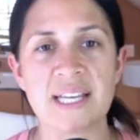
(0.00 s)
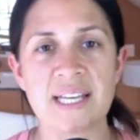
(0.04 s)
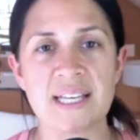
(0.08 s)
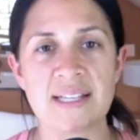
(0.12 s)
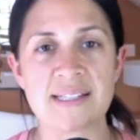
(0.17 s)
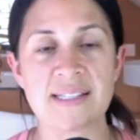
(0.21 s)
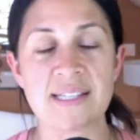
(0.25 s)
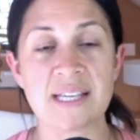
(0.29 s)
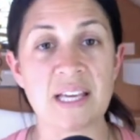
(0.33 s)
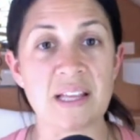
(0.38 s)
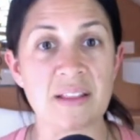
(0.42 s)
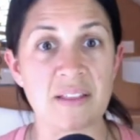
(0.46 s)

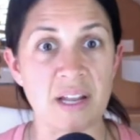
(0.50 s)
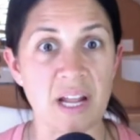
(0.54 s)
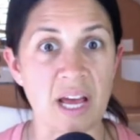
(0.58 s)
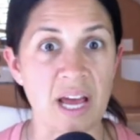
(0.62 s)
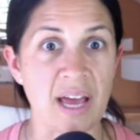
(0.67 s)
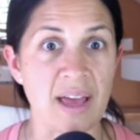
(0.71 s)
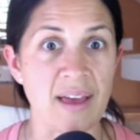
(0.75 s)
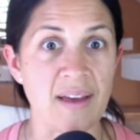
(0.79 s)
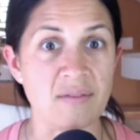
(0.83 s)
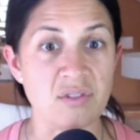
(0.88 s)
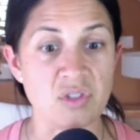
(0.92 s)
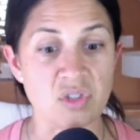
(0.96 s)
EC that
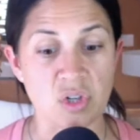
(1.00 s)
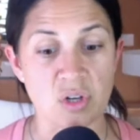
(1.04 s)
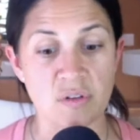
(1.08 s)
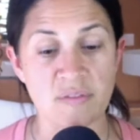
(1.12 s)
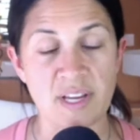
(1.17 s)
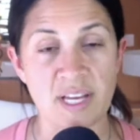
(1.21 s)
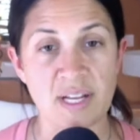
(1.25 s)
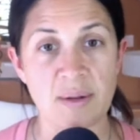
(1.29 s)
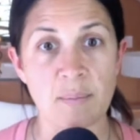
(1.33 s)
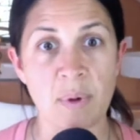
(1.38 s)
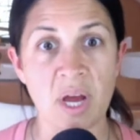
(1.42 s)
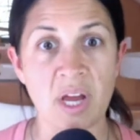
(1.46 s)
I have
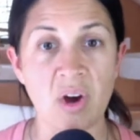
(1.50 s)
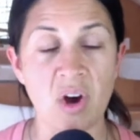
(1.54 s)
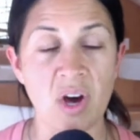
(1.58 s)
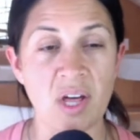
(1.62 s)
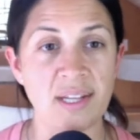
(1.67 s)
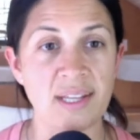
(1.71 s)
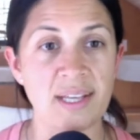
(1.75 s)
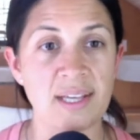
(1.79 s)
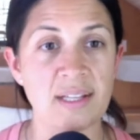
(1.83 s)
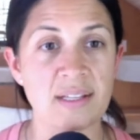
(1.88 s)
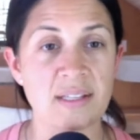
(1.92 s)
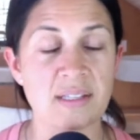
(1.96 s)
surveyed my
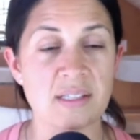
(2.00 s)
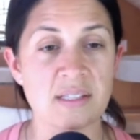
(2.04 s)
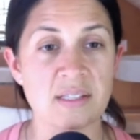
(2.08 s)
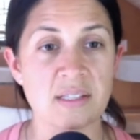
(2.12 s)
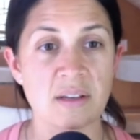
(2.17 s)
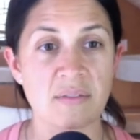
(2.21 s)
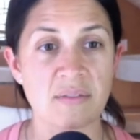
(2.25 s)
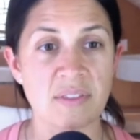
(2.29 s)
audience